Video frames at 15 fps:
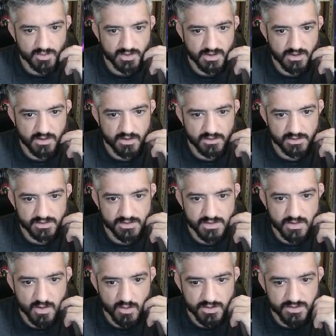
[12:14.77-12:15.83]
here. Let's
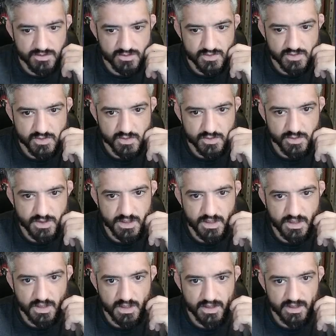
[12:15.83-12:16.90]
go into
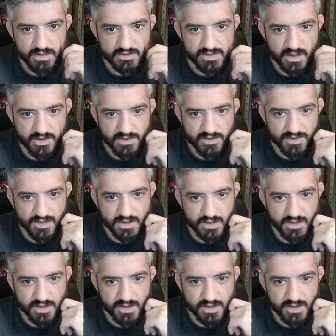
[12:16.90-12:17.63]
Shuri. And I think